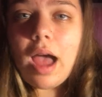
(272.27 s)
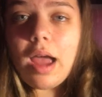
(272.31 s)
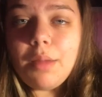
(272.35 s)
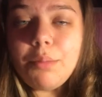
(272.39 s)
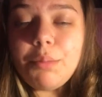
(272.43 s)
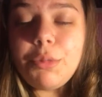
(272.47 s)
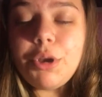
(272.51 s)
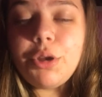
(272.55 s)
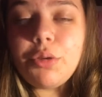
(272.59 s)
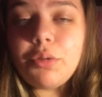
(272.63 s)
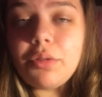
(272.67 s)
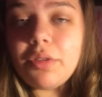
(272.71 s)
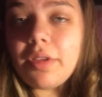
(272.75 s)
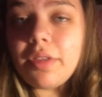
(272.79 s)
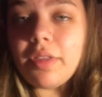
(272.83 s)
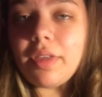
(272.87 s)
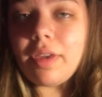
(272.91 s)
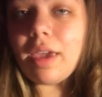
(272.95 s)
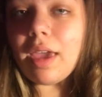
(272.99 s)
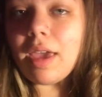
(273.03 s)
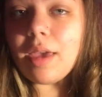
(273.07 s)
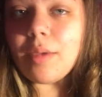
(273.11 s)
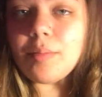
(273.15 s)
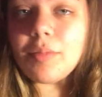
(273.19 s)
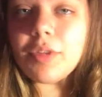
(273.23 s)
I'm new to the
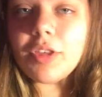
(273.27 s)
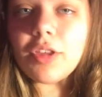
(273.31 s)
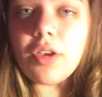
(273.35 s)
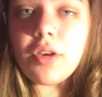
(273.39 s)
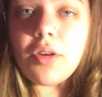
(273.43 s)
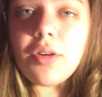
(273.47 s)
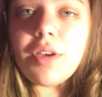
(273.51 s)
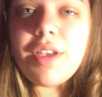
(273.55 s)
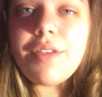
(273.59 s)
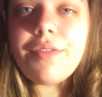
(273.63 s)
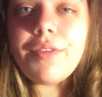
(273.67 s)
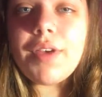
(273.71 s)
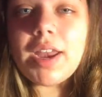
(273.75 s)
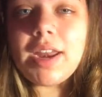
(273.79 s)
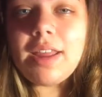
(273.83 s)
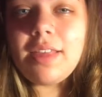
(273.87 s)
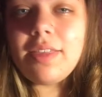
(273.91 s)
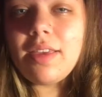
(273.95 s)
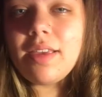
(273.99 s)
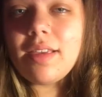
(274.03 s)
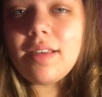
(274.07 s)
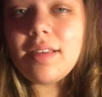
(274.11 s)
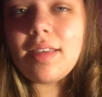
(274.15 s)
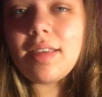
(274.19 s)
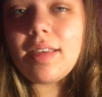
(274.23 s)
game. So if
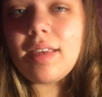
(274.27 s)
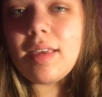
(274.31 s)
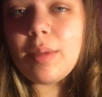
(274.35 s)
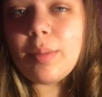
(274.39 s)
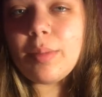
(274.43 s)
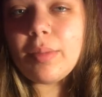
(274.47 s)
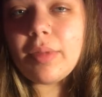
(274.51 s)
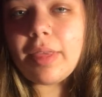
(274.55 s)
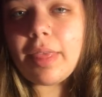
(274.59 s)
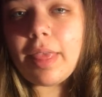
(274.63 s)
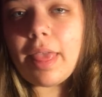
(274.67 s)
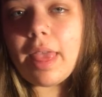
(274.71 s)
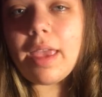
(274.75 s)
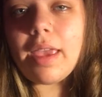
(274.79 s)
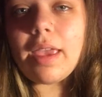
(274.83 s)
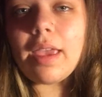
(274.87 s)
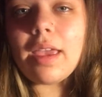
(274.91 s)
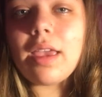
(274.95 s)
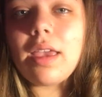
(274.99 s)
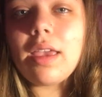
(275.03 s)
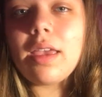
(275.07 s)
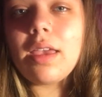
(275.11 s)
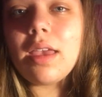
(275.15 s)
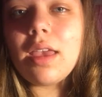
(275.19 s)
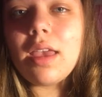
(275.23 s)
anything seems
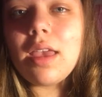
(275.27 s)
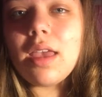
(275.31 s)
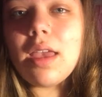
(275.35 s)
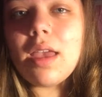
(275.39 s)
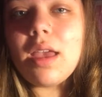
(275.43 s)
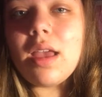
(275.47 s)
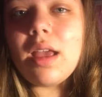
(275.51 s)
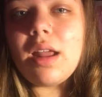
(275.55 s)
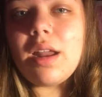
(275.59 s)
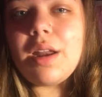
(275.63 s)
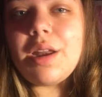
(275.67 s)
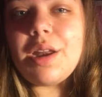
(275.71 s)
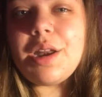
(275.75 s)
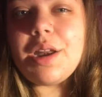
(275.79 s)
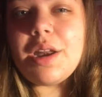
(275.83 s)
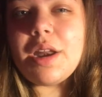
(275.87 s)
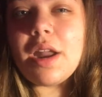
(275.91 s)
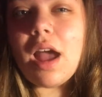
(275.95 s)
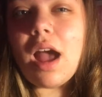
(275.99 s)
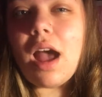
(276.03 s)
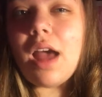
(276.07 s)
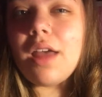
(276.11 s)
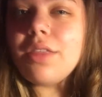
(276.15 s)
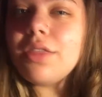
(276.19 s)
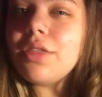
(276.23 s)
like
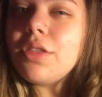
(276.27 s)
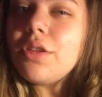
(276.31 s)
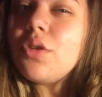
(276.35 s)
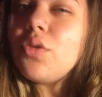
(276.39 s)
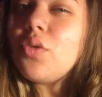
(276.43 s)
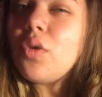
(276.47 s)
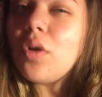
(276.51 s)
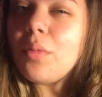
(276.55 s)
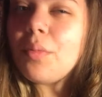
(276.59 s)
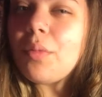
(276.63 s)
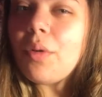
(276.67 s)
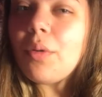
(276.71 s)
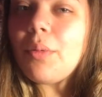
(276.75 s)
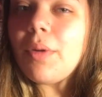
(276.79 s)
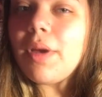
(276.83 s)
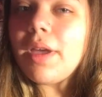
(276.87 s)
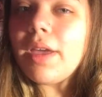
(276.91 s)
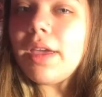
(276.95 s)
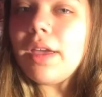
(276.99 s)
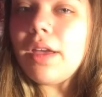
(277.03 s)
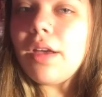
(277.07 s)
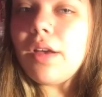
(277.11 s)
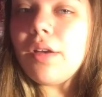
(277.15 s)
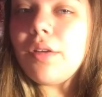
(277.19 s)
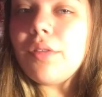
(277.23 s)
not the normal
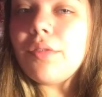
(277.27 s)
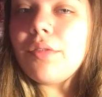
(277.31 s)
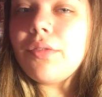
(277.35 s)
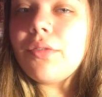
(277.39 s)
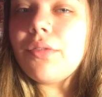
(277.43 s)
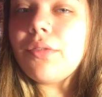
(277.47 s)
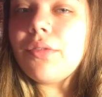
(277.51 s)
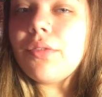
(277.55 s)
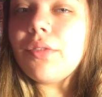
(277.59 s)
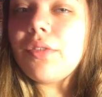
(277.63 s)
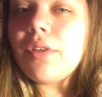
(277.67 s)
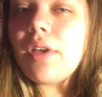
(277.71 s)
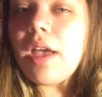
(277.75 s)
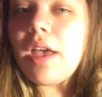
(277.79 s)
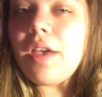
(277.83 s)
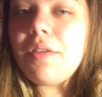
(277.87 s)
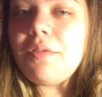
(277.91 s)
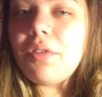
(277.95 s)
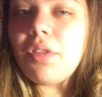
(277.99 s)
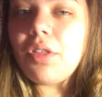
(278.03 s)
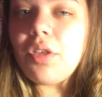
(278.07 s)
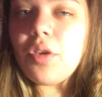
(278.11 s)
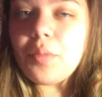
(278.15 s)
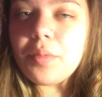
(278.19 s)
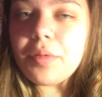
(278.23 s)
way of
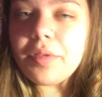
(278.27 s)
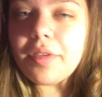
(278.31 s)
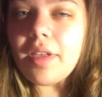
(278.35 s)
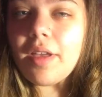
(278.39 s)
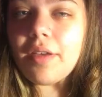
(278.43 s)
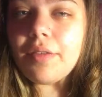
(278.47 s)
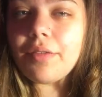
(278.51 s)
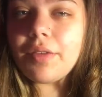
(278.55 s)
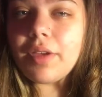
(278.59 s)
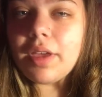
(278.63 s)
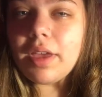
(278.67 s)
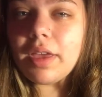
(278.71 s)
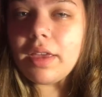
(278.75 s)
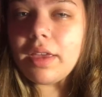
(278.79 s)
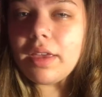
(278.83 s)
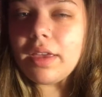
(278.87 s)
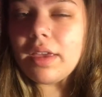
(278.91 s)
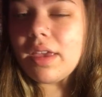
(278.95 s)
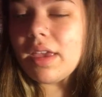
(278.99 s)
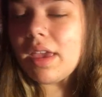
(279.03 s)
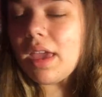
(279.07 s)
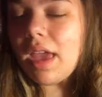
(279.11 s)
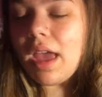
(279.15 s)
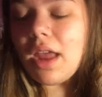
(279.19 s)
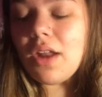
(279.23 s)
envelope stuffing
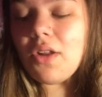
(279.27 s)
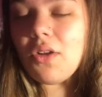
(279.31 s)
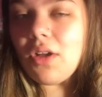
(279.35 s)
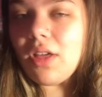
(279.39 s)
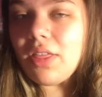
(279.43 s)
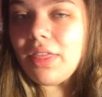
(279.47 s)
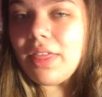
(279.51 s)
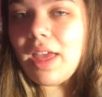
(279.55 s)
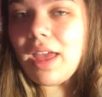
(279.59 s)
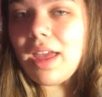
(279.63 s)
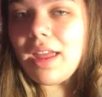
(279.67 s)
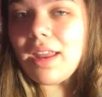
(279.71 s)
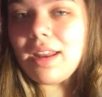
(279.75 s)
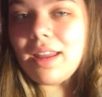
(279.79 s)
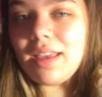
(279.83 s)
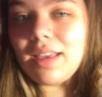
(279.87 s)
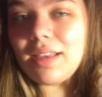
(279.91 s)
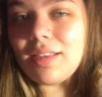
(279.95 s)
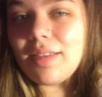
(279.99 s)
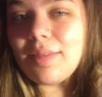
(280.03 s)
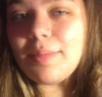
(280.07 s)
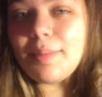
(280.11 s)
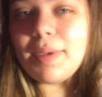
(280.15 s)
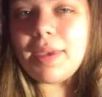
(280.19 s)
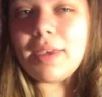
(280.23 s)
and all that,
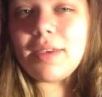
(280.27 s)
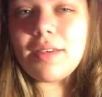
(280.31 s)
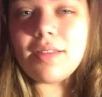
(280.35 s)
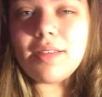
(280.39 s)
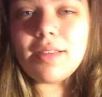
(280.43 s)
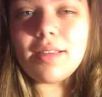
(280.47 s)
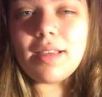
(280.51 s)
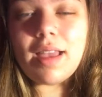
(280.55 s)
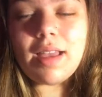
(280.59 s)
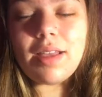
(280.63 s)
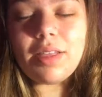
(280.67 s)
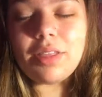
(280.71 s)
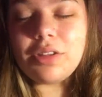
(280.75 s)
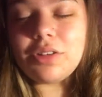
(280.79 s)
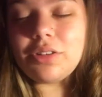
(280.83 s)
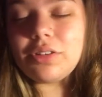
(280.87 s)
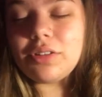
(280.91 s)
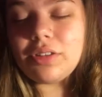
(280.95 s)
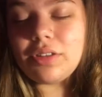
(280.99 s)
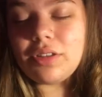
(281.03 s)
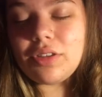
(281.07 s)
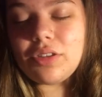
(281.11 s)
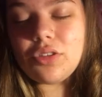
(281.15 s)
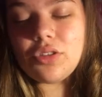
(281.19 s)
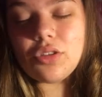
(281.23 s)
it's because I
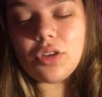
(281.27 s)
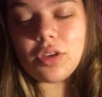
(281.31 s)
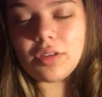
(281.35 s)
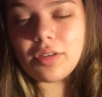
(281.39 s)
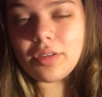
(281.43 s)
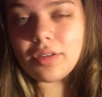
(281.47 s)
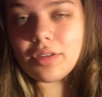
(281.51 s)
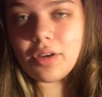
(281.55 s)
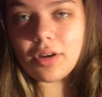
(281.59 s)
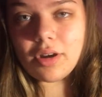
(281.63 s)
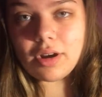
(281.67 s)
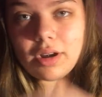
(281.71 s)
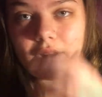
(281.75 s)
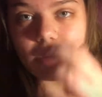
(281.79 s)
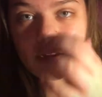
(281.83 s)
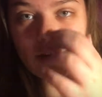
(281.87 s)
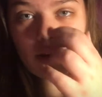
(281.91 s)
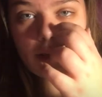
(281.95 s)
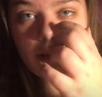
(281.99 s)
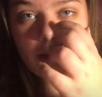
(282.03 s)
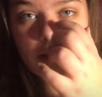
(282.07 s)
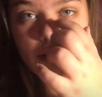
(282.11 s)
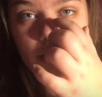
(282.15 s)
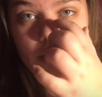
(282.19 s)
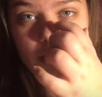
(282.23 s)
literally just started
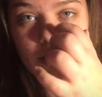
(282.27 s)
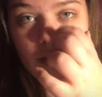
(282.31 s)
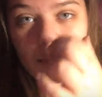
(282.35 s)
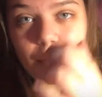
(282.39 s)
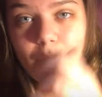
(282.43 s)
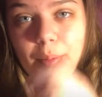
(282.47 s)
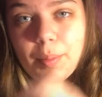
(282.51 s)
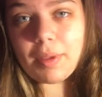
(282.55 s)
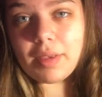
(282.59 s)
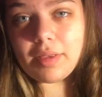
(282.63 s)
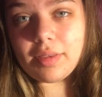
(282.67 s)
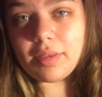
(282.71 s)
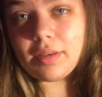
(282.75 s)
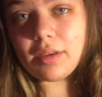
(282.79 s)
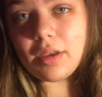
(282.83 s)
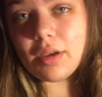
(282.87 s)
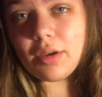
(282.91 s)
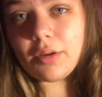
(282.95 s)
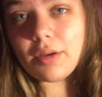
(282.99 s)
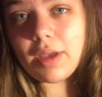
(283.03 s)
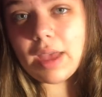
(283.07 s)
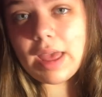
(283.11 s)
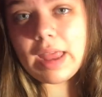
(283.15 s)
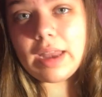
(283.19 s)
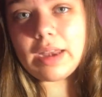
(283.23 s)
like a couple months
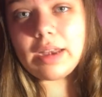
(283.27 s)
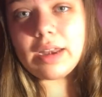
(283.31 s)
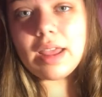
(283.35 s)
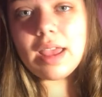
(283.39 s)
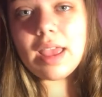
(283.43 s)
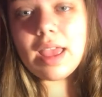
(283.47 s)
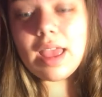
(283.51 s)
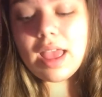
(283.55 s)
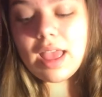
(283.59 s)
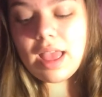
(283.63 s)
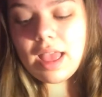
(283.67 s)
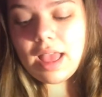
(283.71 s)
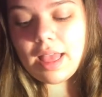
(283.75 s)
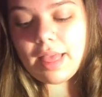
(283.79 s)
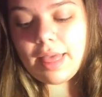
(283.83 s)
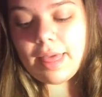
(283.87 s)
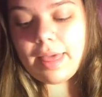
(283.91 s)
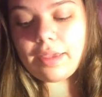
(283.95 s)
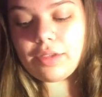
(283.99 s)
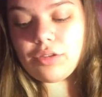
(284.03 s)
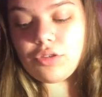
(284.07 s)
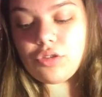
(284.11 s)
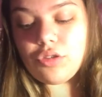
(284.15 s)
ago, and I